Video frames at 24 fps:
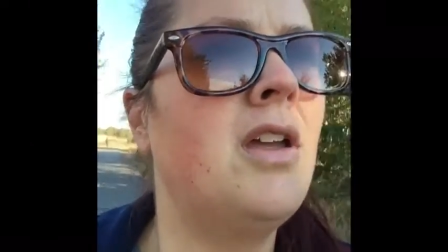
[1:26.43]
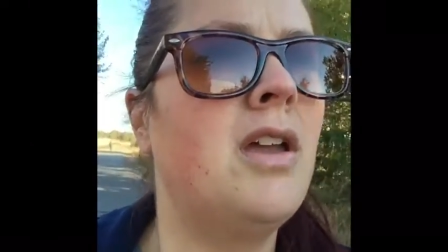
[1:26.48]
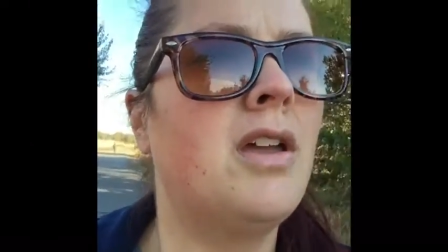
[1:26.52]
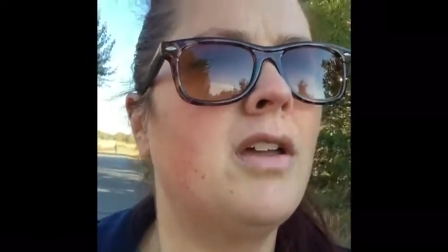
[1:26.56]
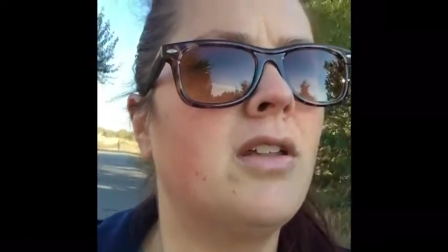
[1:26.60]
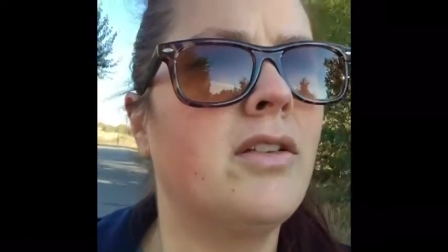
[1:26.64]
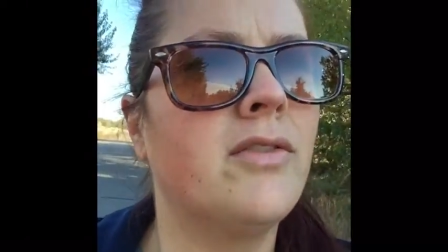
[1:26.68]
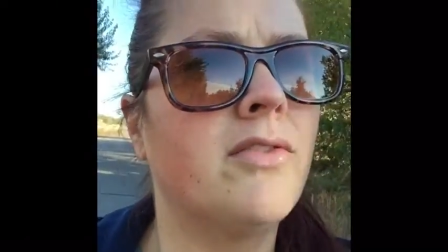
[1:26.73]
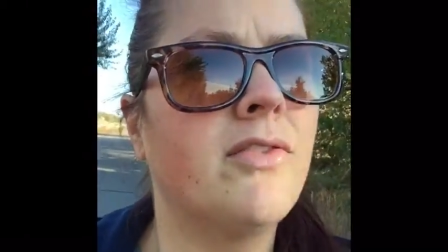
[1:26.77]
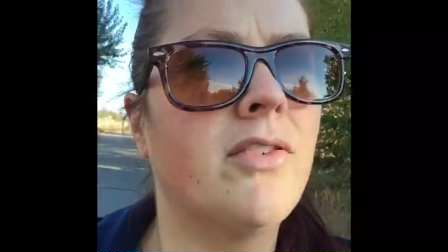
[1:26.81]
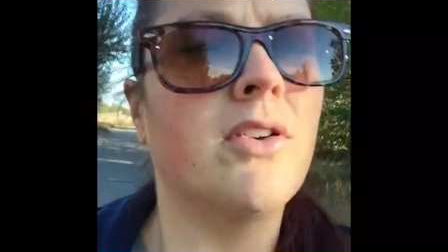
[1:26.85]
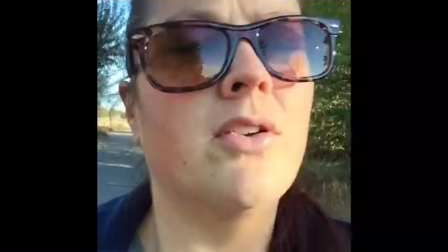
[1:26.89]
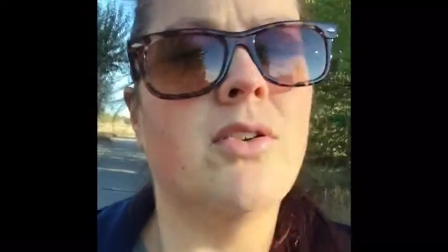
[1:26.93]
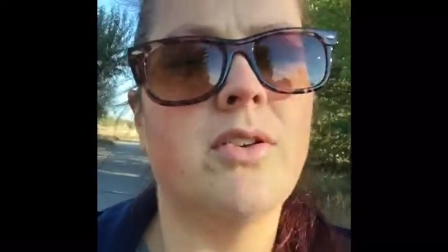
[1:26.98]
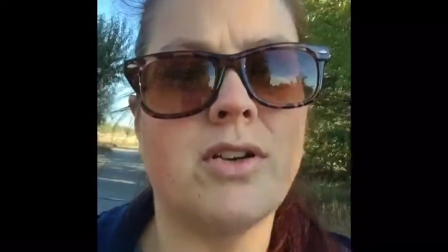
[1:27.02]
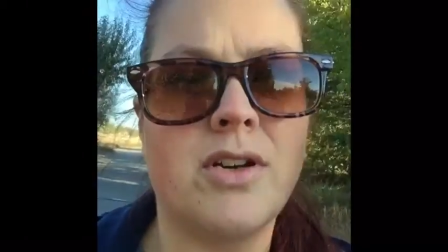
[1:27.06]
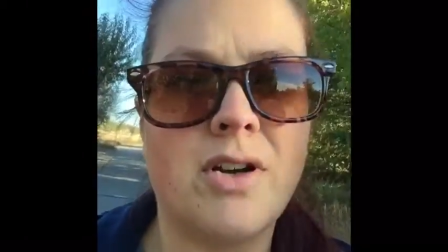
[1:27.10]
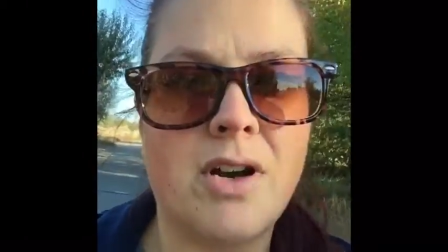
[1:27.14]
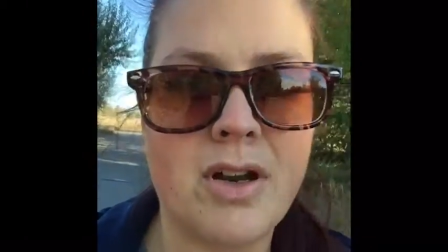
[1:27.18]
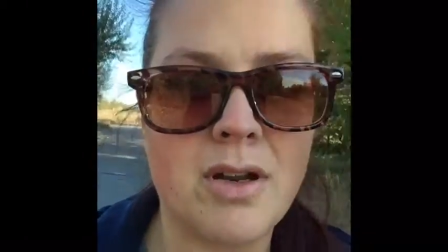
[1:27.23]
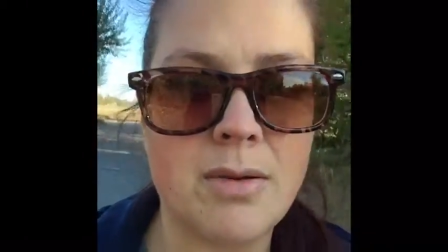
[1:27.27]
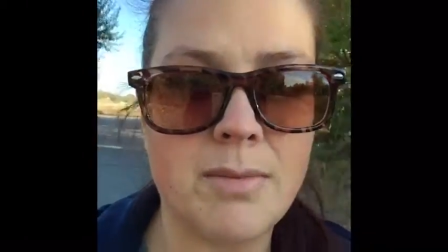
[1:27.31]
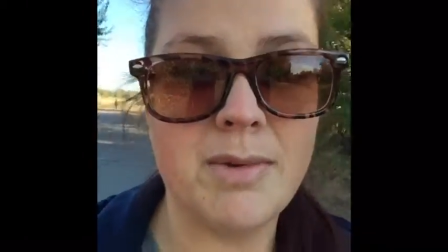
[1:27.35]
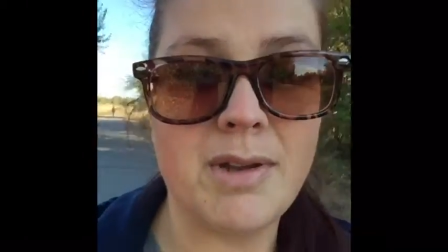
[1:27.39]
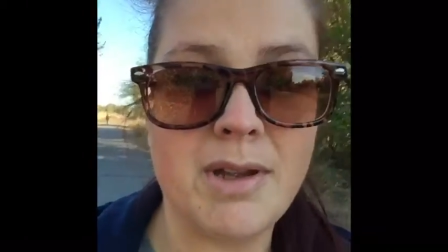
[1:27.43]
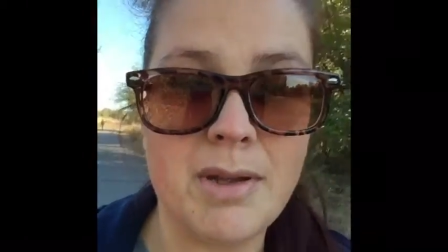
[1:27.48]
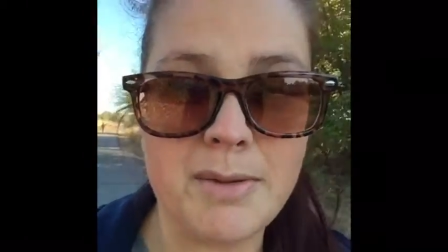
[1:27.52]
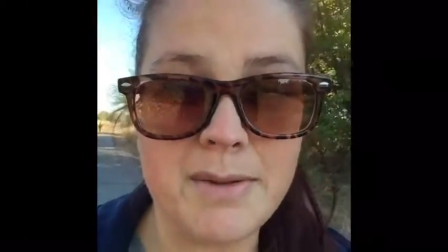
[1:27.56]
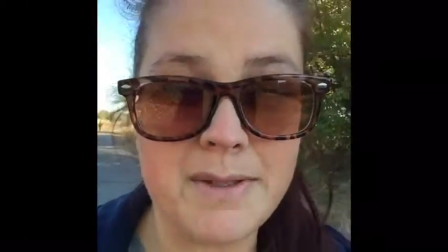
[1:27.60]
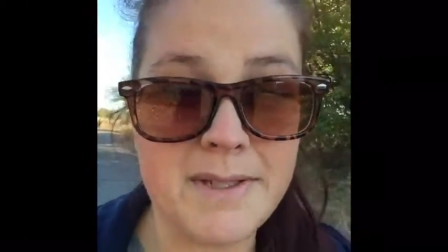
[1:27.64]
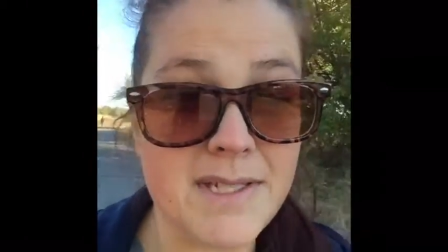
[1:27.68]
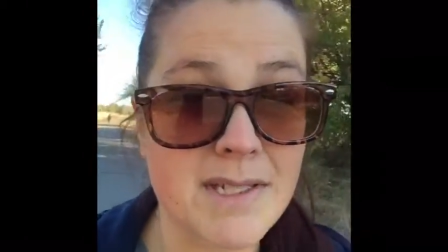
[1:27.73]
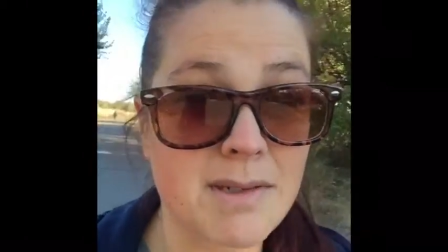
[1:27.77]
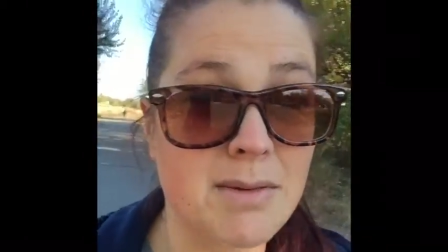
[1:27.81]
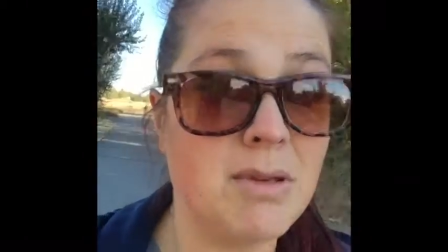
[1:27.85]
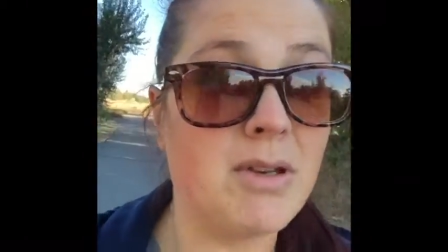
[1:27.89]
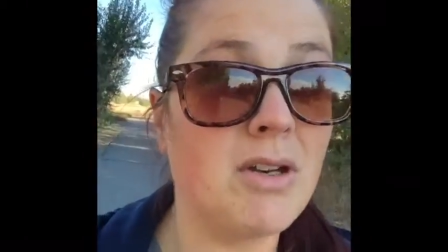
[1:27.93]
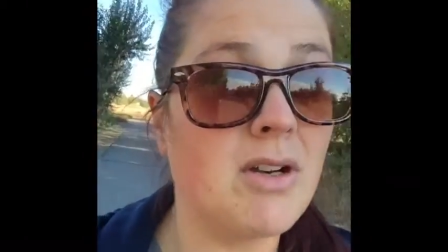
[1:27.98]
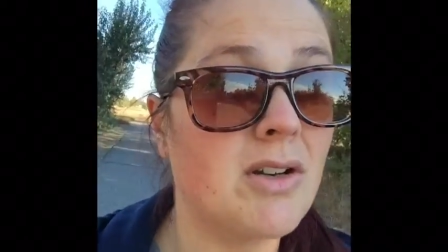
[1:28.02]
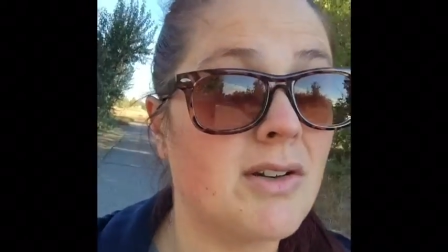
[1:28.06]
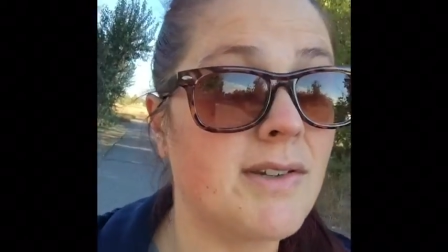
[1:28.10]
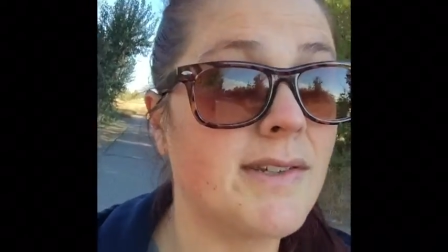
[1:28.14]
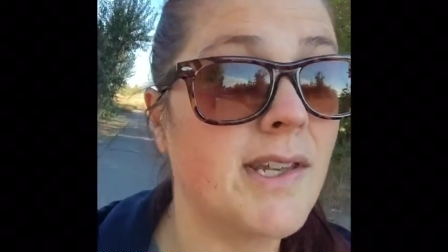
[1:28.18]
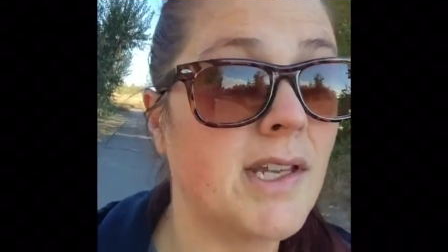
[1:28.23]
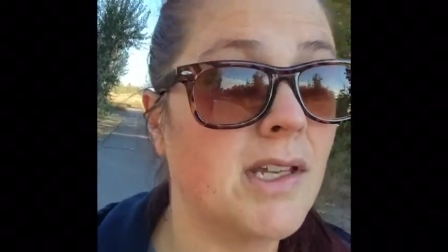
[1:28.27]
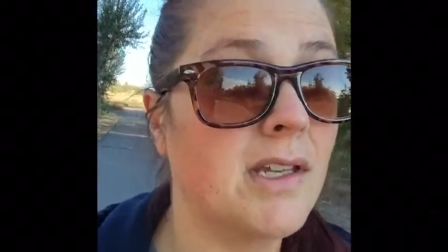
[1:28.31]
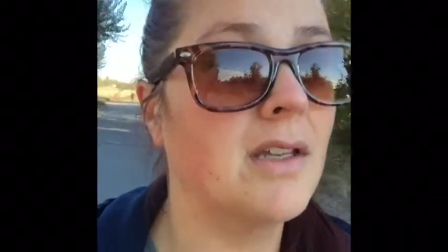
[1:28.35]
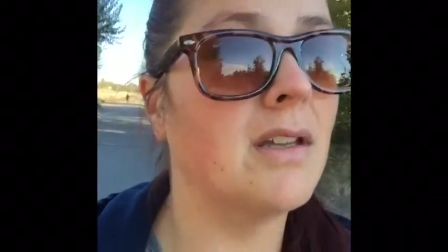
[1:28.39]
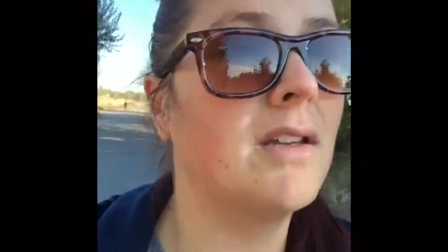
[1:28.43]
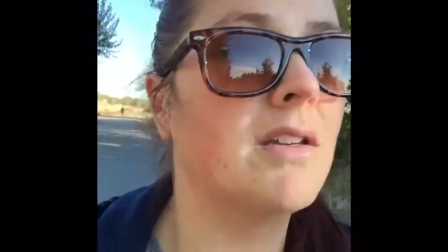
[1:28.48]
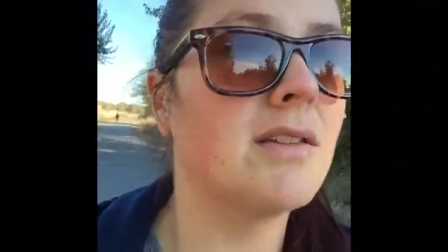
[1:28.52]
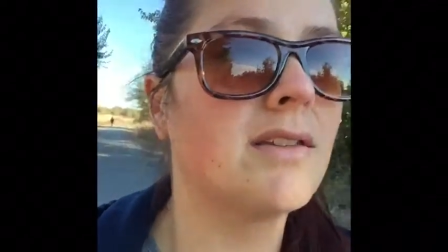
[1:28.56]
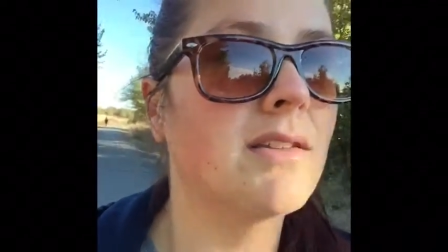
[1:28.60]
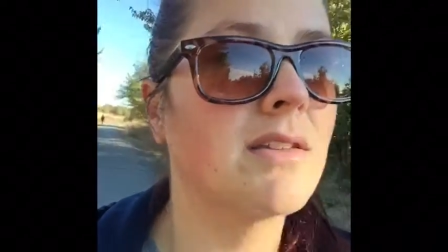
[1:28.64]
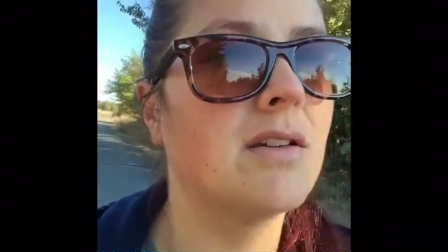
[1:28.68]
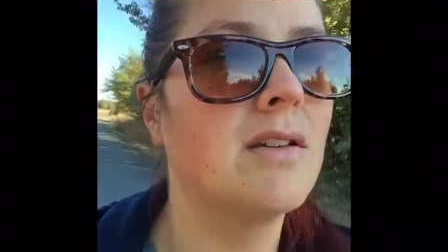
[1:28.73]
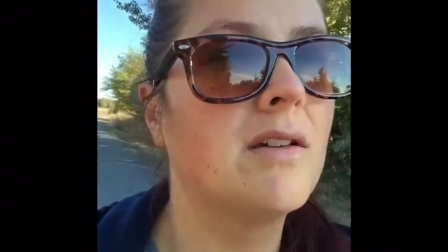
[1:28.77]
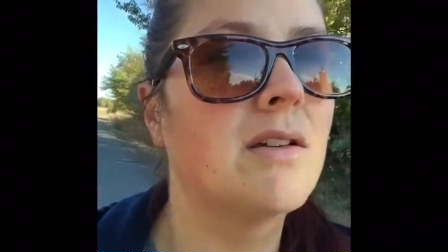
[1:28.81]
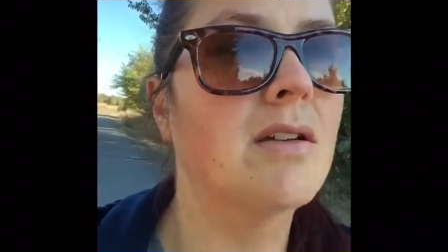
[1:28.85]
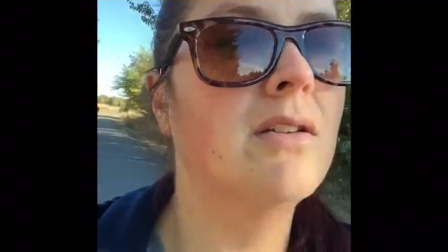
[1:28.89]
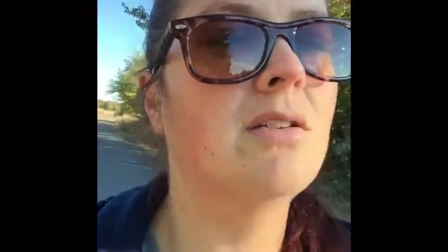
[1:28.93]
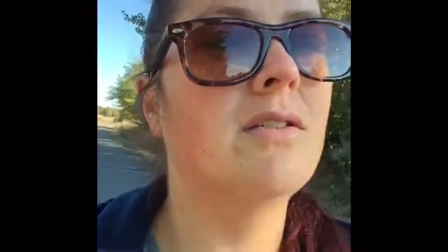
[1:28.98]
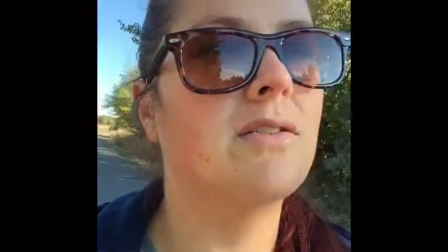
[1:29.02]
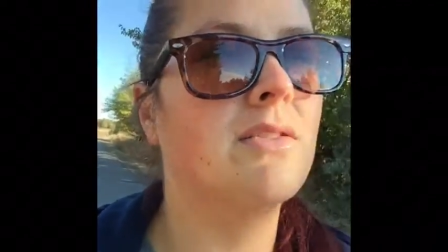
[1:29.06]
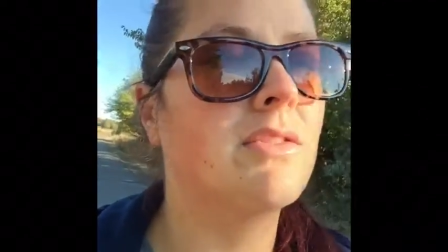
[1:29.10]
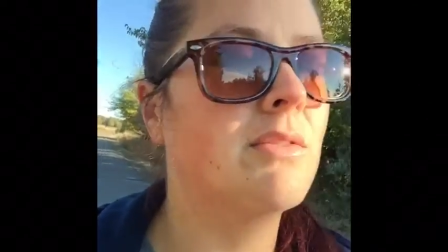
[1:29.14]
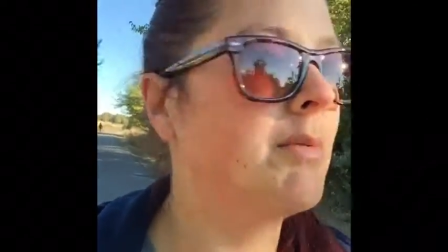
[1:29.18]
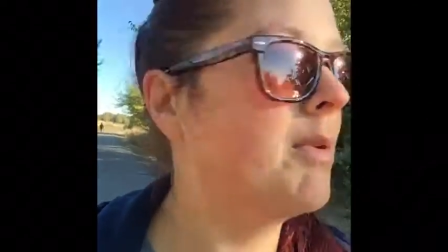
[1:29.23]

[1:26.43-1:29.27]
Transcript: info, and you're not gonna be able to see me here a second because there's